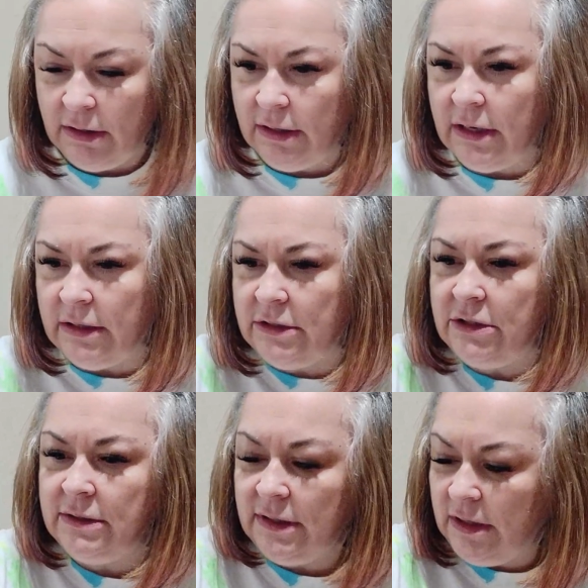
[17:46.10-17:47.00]
Gotta
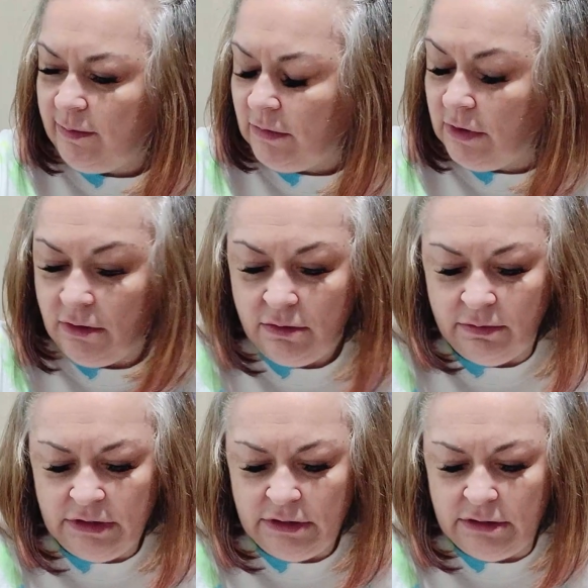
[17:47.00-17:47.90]
just keep
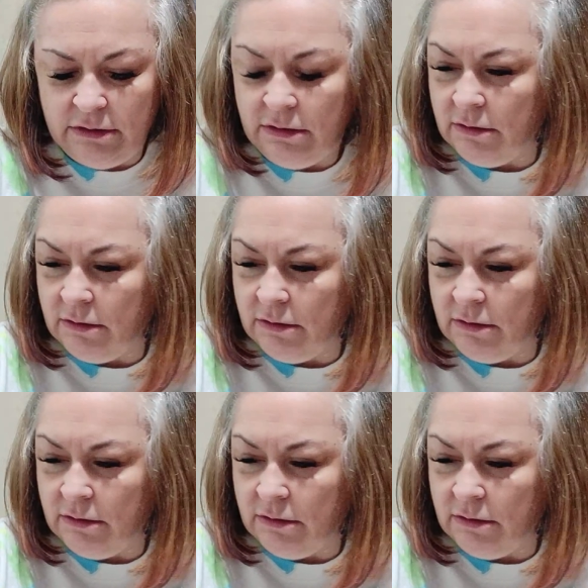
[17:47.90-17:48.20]
going.